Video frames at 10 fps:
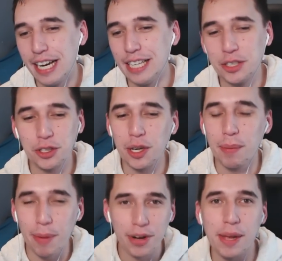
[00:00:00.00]
It's just going
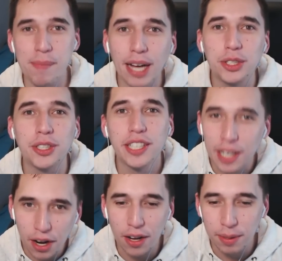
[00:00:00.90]
to be reimagined
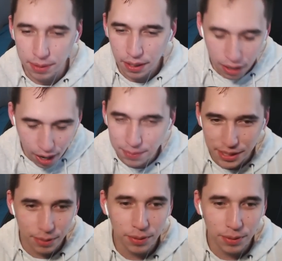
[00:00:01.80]
in a comedy,